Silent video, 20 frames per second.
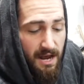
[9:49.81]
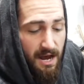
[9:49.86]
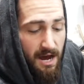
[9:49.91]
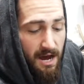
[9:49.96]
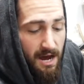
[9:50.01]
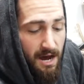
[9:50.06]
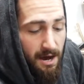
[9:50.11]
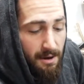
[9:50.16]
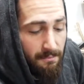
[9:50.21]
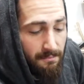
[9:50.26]

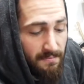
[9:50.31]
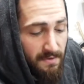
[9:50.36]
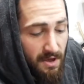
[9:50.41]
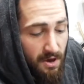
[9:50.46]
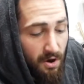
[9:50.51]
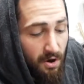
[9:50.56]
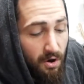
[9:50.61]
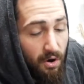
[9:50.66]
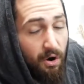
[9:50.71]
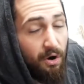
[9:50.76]

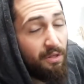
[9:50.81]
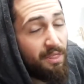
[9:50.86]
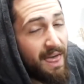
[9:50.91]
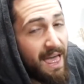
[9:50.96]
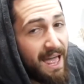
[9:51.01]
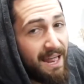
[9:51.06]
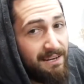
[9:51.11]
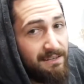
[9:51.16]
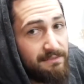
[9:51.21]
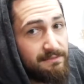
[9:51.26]
All
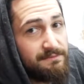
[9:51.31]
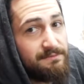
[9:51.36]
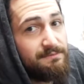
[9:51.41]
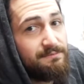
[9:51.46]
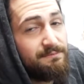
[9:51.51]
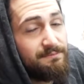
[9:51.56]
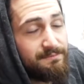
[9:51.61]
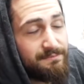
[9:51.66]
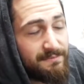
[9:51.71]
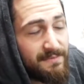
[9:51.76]
that,
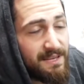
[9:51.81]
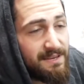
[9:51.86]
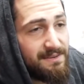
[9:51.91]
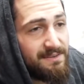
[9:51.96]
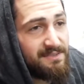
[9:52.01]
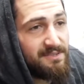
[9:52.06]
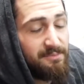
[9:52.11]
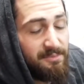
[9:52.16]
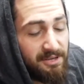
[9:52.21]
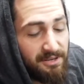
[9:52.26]

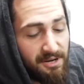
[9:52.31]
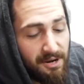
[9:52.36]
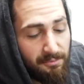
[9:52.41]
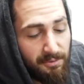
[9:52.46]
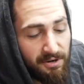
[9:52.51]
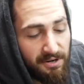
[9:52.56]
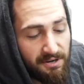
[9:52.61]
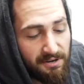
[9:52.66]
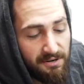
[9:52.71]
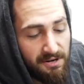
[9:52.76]
here's the big
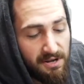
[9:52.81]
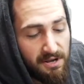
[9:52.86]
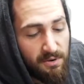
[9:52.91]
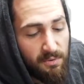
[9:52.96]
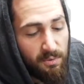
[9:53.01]
number here,